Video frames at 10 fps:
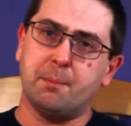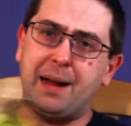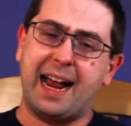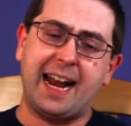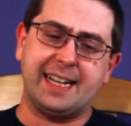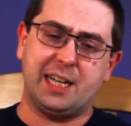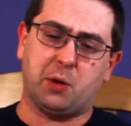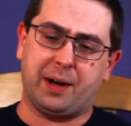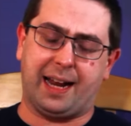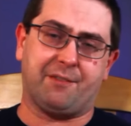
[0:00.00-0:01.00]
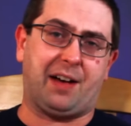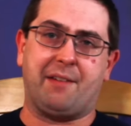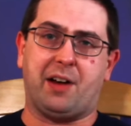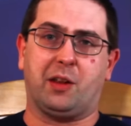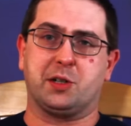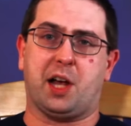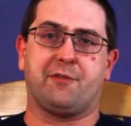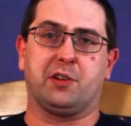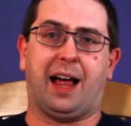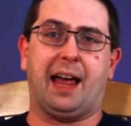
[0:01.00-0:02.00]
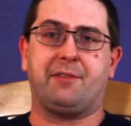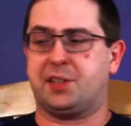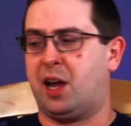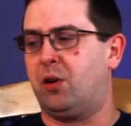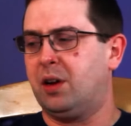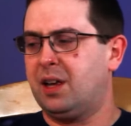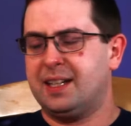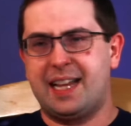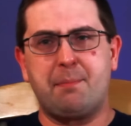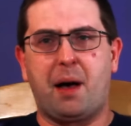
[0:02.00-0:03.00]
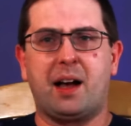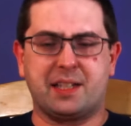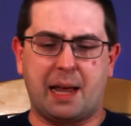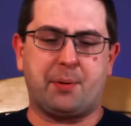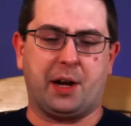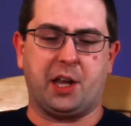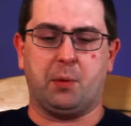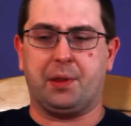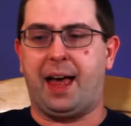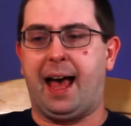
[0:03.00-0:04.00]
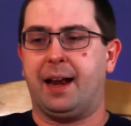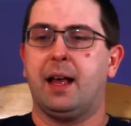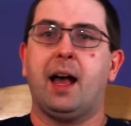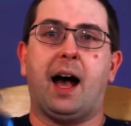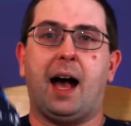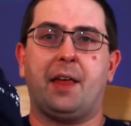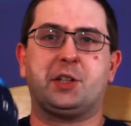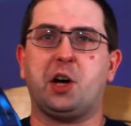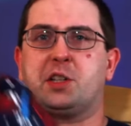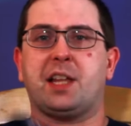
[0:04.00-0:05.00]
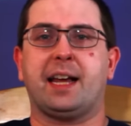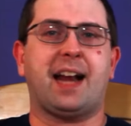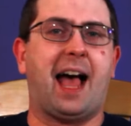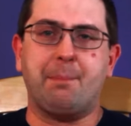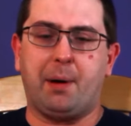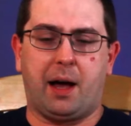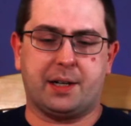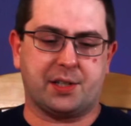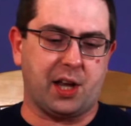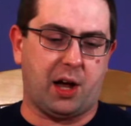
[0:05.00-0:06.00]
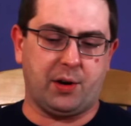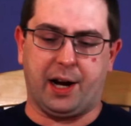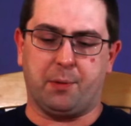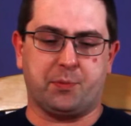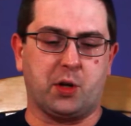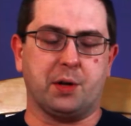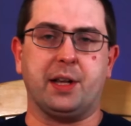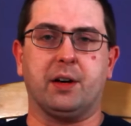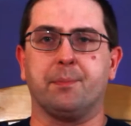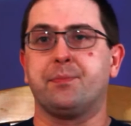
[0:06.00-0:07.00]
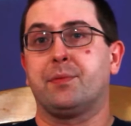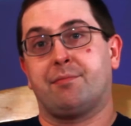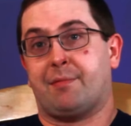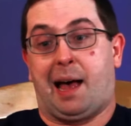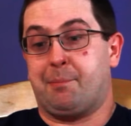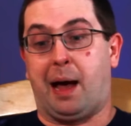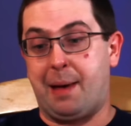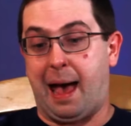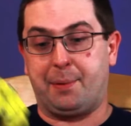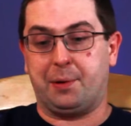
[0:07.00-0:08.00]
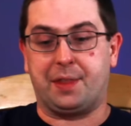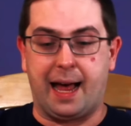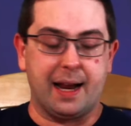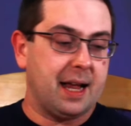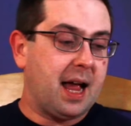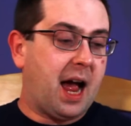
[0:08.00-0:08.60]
But I got a deal where I get $5 off for life, so 10 bucks, I'm pretty good with that. The shirt's like 9 bucks, so you know, good deal. I'm happy with that.